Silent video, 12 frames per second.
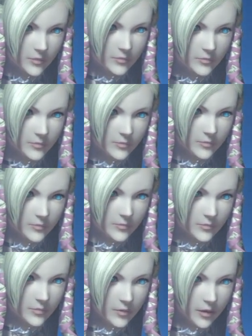In places
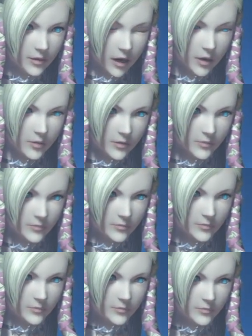of close proximity,
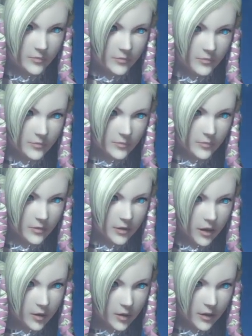the ethereal
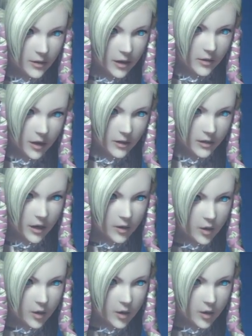plane exerts a